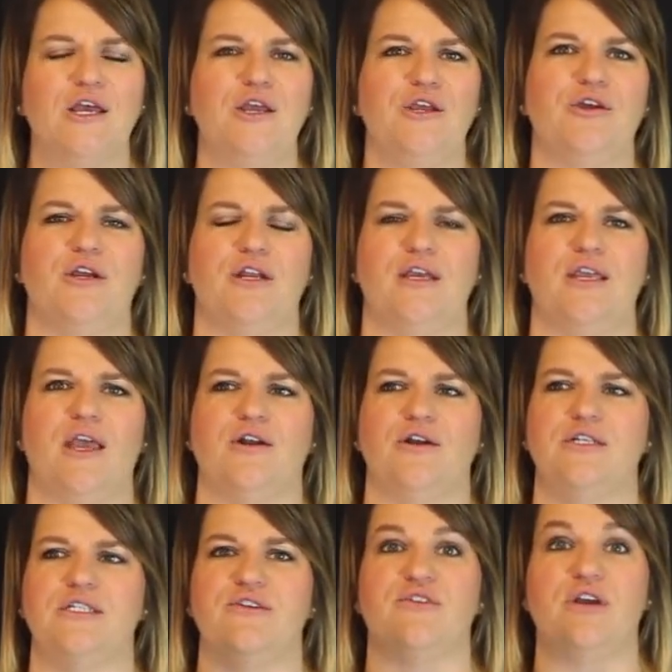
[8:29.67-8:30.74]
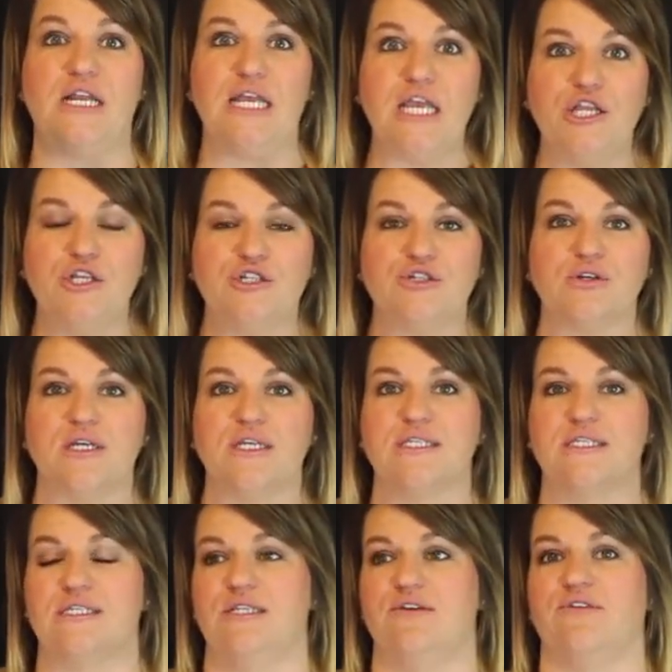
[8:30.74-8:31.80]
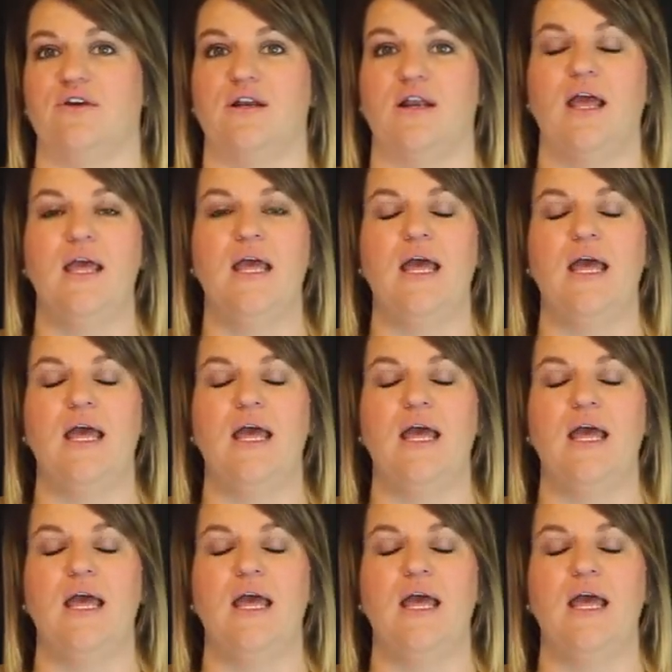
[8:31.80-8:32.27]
You're going to encounter different interests, different